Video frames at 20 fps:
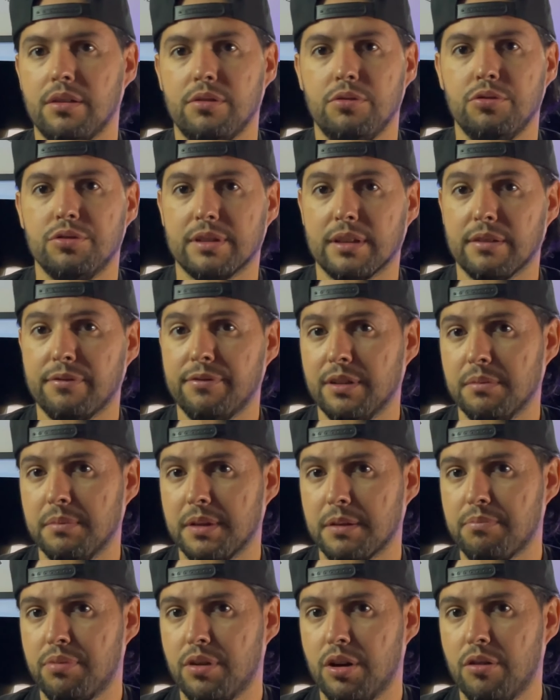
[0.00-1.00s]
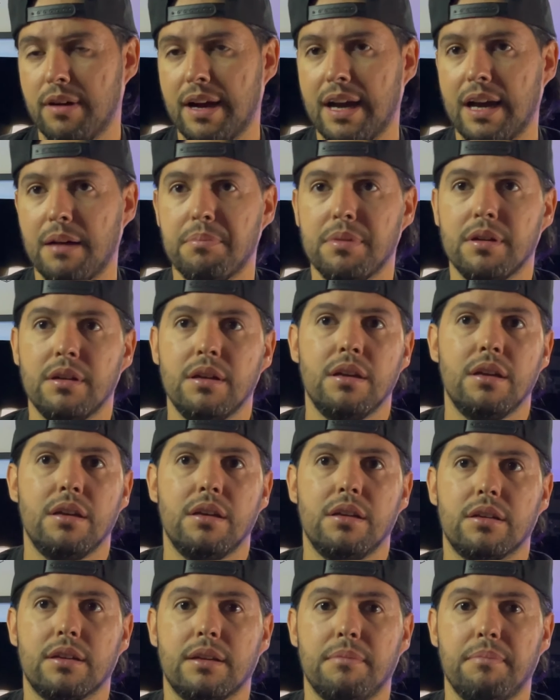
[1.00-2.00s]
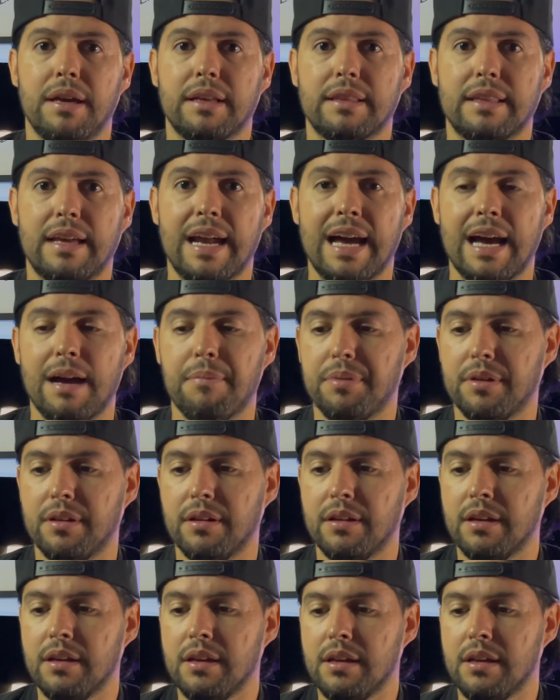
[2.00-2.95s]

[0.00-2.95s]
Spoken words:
using the Filmic Pro app, you can make that happen.